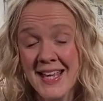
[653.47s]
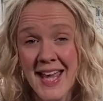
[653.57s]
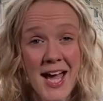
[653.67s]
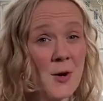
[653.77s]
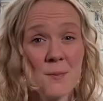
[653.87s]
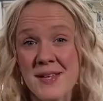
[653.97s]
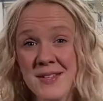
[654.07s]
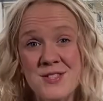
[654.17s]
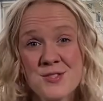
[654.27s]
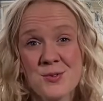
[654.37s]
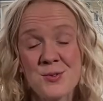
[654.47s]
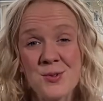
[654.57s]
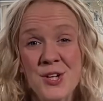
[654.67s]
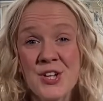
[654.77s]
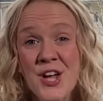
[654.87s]
It helped me in school,
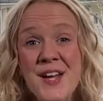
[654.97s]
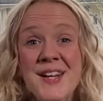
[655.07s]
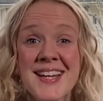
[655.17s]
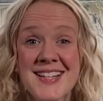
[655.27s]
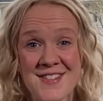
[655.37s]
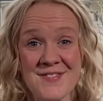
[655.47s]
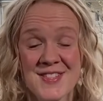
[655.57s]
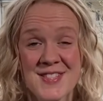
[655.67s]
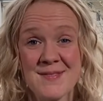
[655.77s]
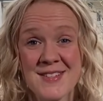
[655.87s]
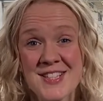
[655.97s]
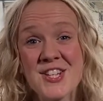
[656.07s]
learning different subjects,